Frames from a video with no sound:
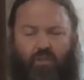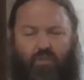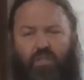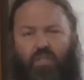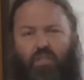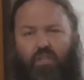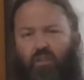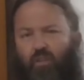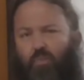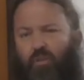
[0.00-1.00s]
Christian
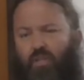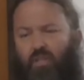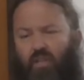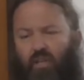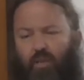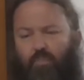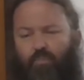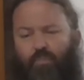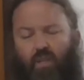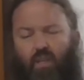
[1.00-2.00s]
Europe at the
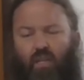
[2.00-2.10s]
time